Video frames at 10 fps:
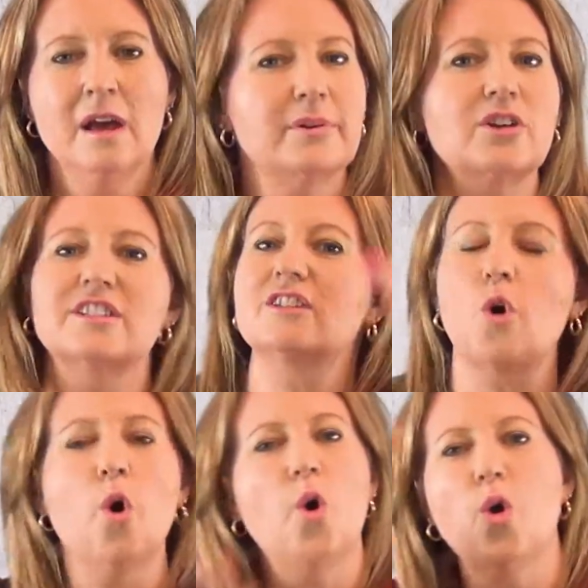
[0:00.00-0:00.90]
Because there's
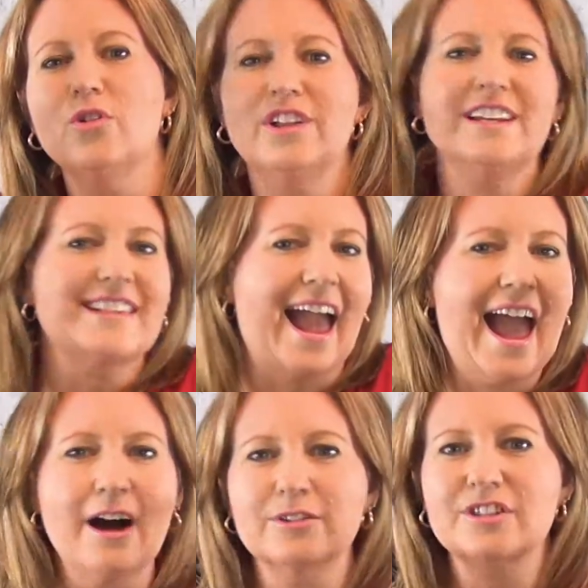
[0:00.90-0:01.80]
all these
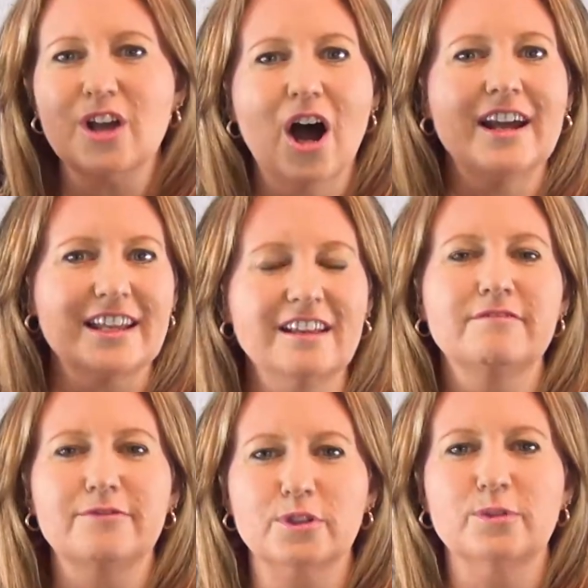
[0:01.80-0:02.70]
outside
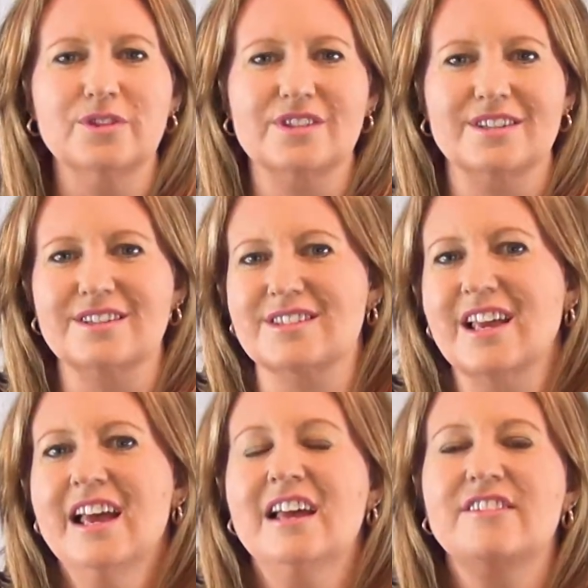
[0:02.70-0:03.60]
influences
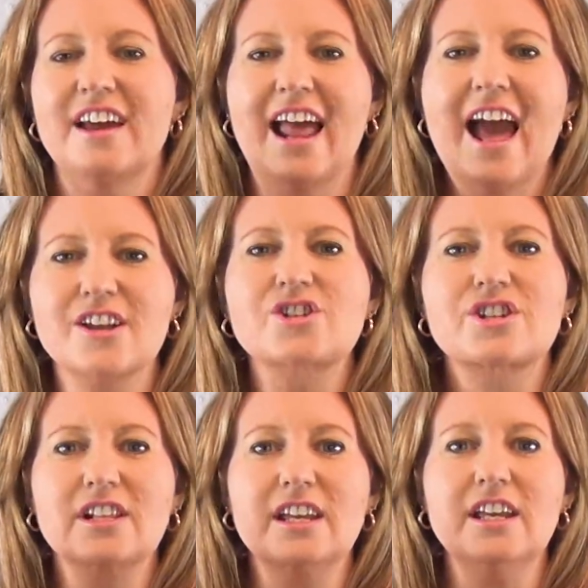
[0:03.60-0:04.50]
that
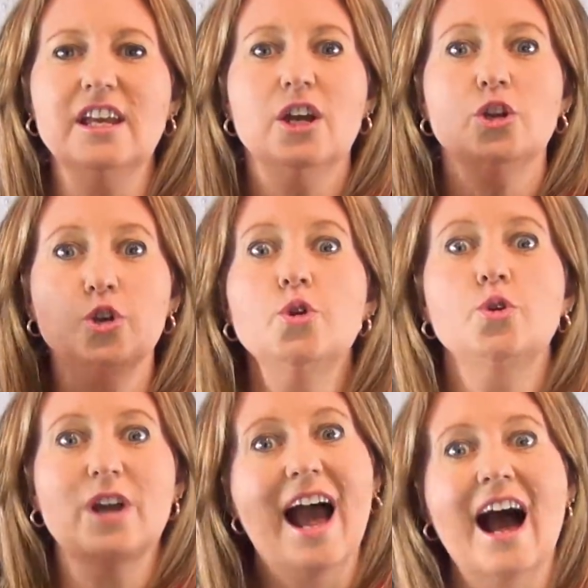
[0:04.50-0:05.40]
actually
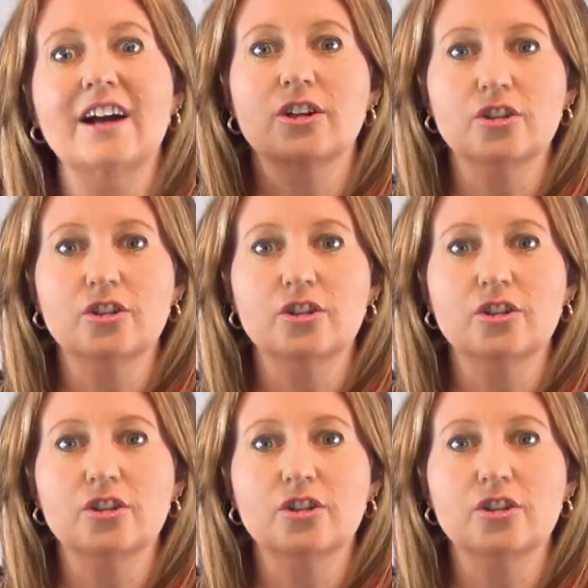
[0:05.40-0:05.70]
you can't